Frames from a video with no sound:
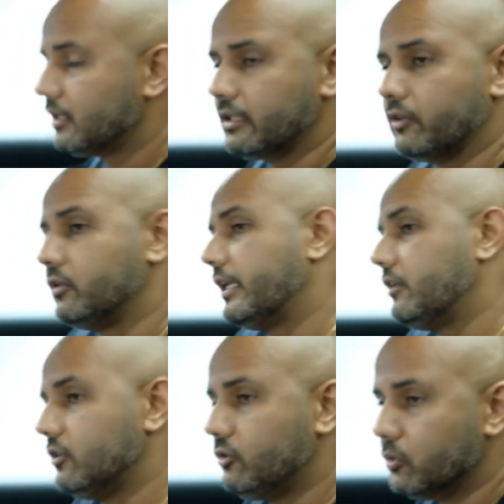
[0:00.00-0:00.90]
Now you
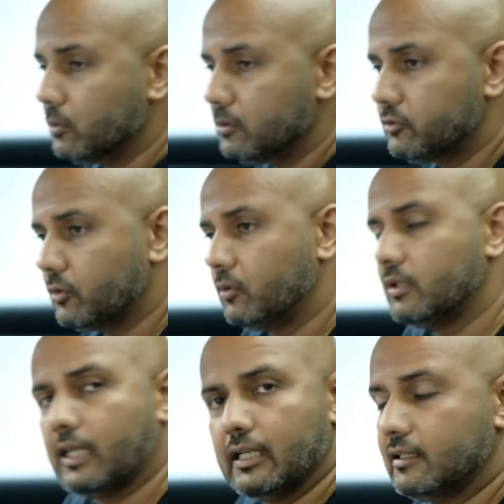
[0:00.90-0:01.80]
get dual
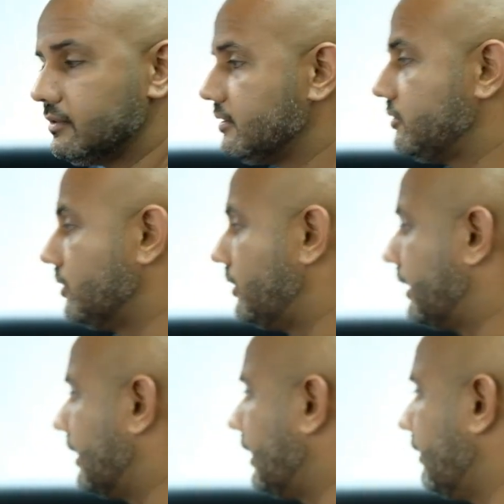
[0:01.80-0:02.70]
zone colors, so you
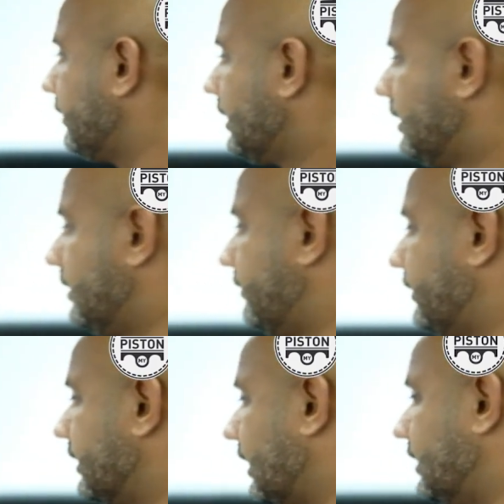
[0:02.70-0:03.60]
can have
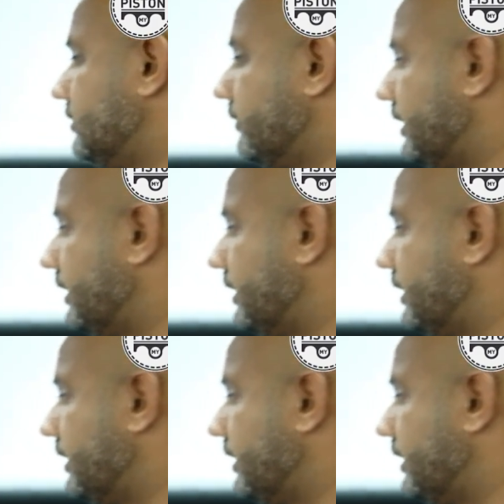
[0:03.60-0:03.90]
different colors over